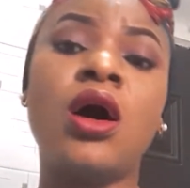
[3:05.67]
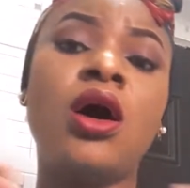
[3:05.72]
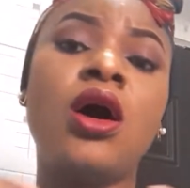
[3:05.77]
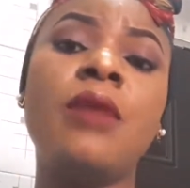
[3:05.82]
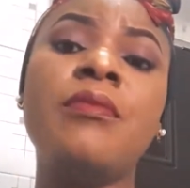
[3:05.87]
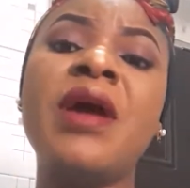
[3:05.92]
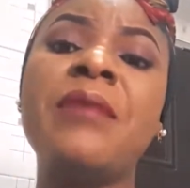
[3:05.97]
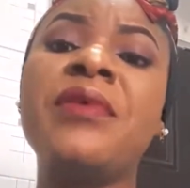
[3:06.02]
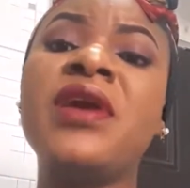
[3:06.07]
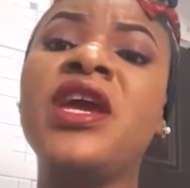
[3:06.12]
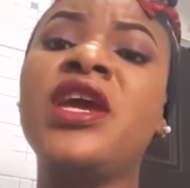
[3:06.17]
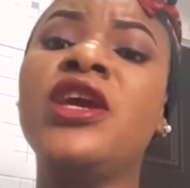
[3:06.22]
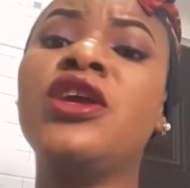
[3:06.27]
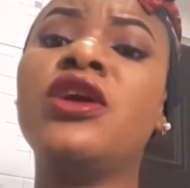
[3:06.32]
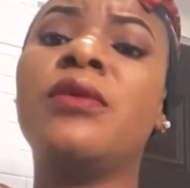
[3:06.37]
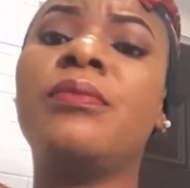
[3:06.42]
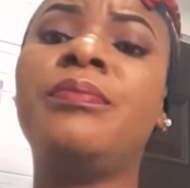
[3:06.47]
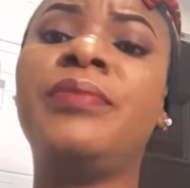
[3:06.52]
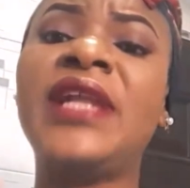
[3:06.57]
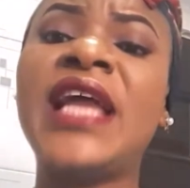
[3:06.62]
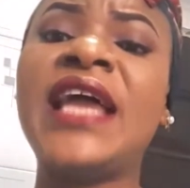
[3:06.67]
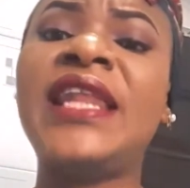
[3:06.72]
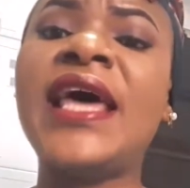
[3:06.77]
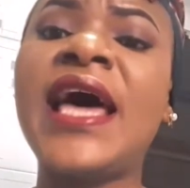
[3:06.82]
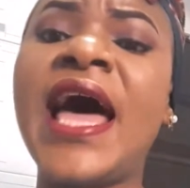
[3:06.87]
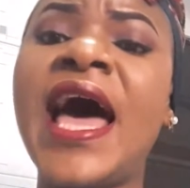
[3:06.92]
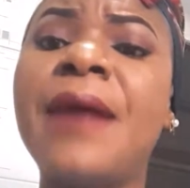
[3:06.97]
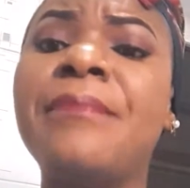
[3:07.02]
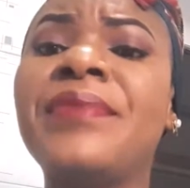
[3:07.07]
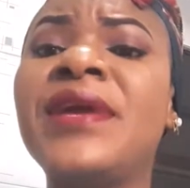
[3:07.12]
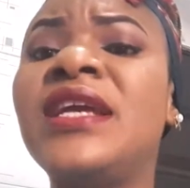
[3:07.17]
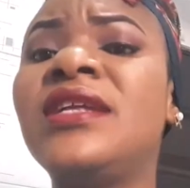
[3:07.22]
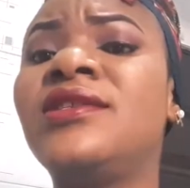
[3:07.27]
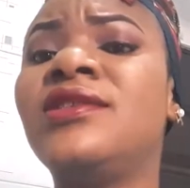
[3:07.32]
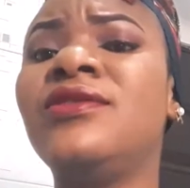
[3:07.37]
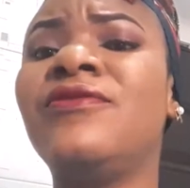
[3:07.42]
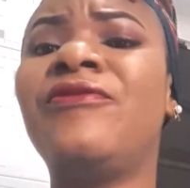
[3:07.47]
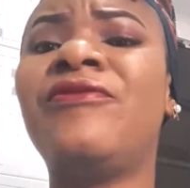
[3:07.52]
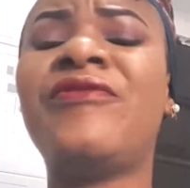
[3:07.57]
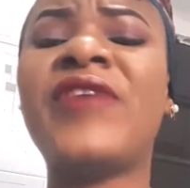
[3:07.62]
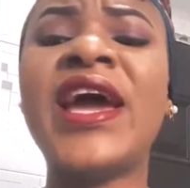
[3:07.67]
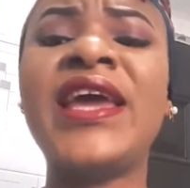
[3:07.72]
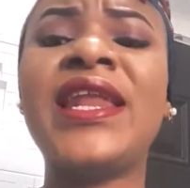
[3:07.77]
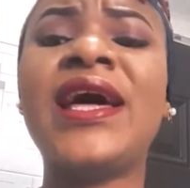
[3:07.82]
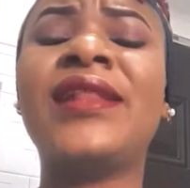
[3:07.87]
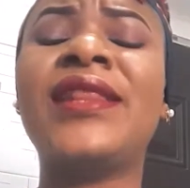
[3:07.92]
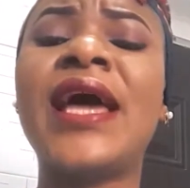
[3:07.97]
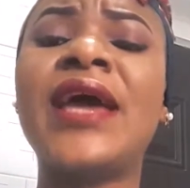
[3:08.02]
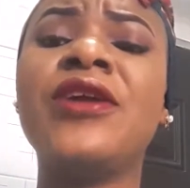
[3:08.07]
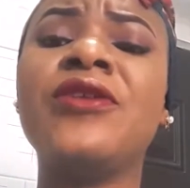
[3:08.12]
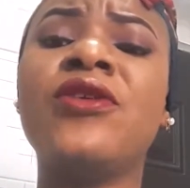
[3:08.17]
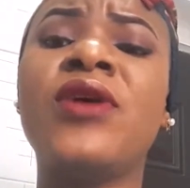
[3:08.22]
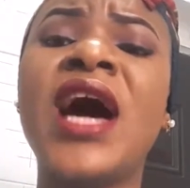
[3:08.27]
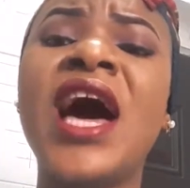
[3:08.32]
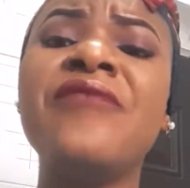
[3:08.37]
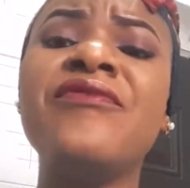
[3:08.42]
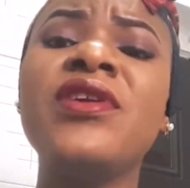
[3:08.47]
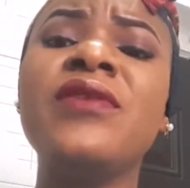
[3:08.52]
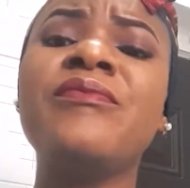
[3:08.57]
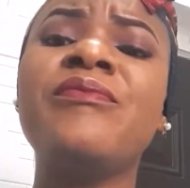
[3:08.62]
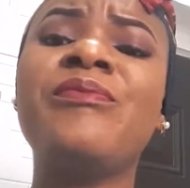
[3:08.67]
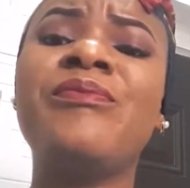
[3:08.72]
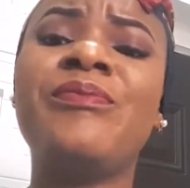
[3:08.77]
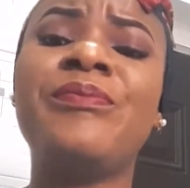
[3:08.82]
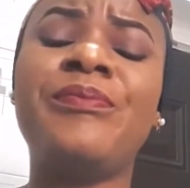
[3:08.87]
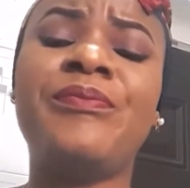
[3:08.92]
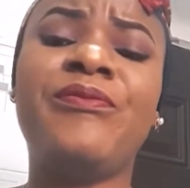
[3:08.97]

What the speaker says: or maybe in your bladder habit you find out that you're having